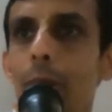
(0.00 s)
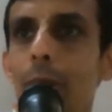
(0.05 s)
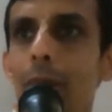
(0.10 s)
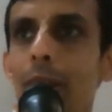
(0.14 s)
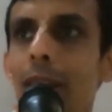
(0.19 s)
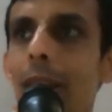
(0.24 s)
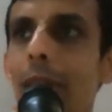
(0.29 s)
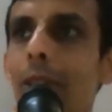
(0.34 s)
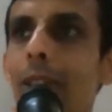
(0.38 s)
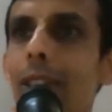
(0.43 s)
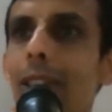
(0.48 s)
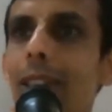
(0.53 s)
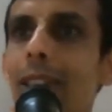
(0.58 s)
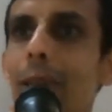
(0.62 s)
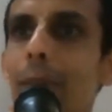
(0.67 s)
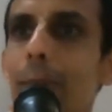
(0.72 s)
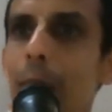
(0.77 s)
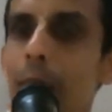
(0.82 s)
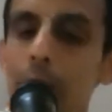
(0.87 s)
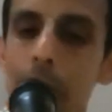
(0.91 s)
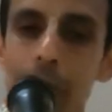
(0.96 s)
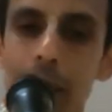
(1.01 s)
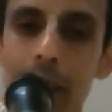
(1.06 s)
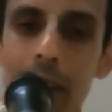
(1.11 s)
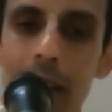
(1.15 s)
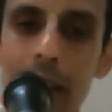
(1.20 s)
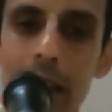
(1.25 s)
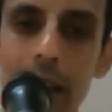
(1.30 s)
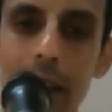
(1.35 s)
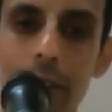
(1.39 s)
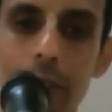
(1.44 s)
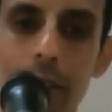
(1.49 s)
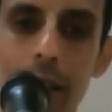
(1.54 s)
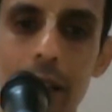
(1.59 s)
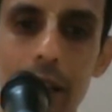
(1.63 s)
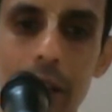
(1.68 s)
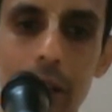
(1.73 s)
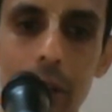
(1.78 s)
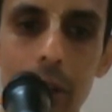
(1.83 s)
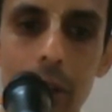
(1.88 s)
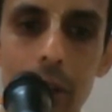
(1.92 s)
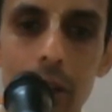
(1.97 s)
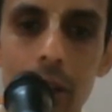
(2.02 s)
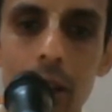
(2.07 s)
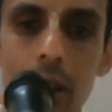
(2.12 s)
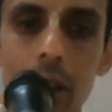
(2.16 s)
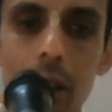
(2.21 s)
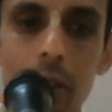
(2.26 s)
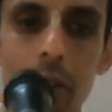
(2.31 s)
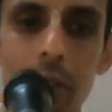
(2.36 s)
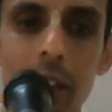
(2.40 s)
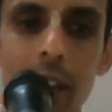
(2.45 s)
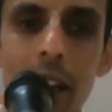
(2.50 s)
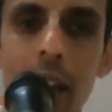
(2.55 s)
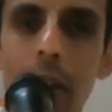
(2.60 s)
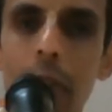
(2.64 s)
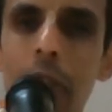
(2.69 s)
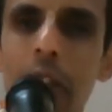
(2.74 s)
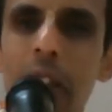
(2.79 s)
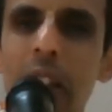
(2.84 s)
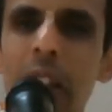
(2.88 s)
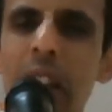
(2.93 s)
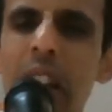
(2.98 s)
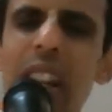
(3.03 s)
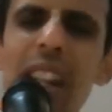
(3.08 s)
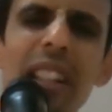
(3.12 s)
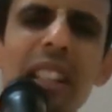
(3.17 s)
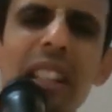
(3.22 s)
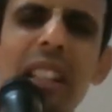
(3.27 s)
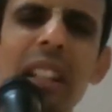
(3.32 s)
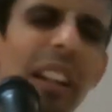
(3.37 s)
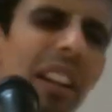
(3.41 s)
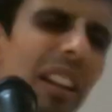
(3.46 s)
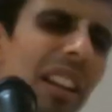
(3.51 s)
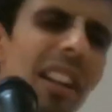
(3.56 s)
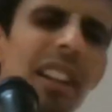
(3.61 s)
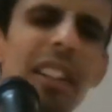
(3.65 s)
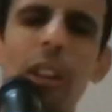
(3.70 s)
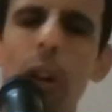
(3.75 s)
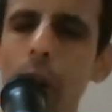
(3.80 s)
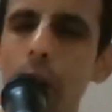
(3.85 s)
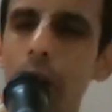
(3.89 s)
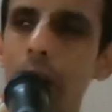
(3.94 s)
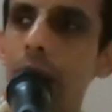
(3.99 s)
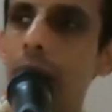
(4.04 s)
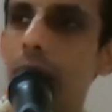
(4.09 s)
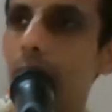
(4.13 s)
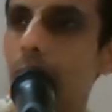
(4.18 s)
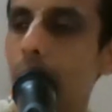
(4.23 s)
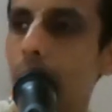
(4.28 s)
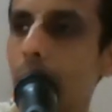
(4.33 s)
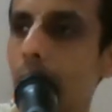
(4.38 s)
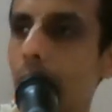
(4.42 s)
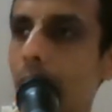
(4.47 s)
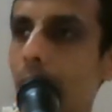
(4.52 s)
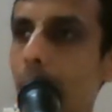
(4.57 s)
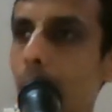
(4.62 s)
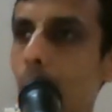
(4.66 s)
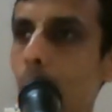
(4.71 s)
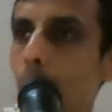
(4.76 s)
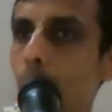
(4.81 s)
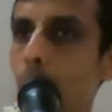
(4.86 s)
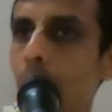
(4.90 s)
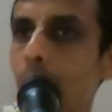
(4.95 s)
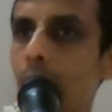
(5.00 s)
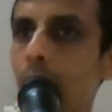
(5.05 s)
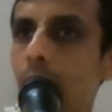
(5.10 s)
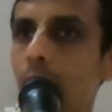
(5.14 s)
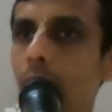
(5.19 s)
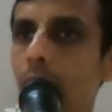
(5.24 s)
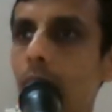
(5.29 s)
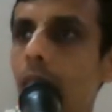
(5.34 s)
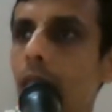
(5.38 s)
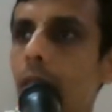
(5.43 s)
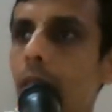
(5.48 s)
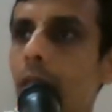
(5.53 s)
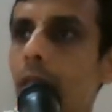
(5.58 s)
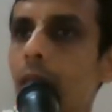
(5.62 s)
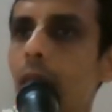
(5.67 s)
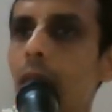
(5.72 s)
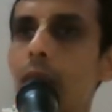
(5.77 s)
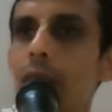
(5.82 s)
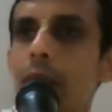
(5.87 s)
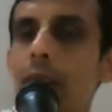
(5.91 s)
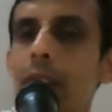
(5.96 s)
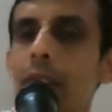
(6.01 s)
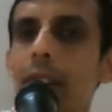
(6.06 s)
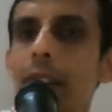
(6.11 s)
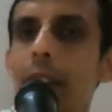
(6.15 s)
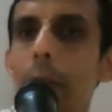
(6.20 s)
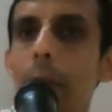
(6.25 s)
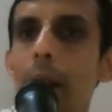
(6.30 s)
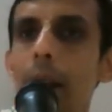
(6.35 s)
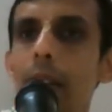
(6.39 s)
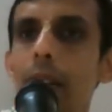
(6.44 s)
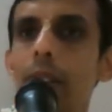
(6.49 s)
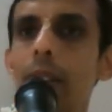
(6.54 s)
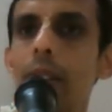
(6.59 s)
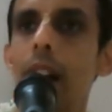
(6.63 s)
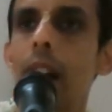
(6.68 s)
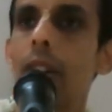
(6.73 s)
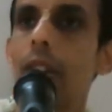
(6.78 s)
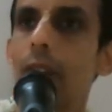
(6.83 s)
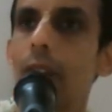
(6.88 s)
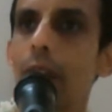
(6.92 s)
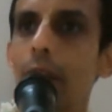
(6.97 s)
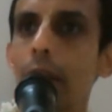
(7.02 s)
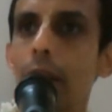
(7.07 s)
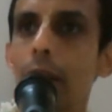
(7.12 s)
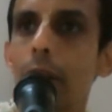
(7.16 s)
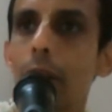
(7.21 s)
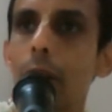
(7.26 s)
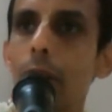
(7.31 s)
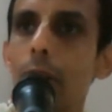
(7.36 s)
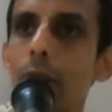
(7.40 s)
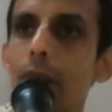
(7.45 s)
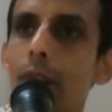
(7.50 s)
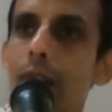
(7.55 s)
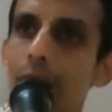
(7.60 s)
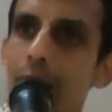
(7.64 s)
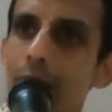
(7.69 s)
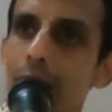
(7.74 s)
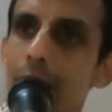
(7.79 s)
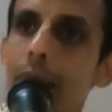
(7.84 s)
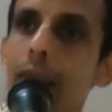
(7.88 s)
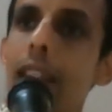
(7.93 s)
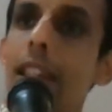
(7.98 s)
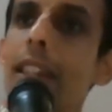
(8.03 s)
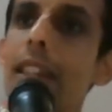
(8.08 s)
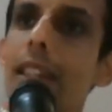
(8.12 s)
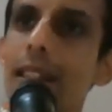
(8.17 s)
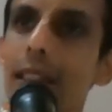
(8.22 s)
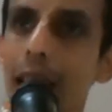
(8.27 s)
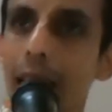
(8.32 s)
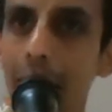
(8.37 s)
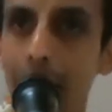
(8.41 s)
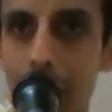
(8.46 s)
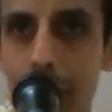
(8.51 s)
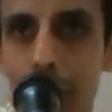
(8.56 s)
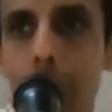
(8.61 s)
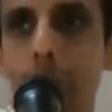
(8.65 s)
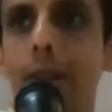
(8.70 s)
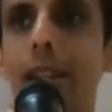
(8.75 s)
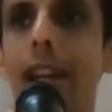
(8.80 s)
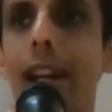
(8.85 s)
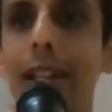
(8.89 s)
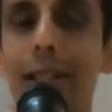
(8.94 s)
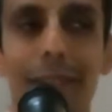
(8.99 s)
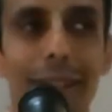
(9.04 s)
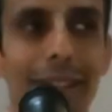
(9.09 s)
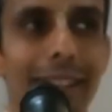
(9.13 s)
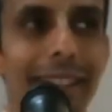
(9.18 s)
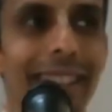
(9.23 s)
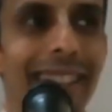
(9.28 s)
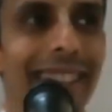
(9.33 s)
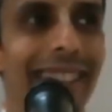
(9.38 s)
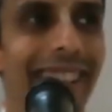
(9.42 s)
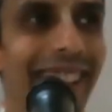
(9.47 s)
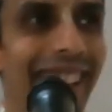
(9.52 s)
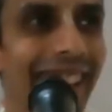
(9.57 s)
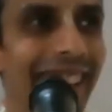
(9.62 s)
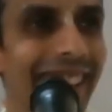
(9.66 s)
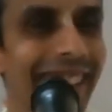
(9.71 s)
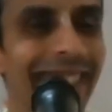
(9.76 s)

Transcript: So in our, specifically in our ISKCON, we have great, great honor to Srila Prabhupada. We consider him as Acharya. Not only consider, he is actually Acharya.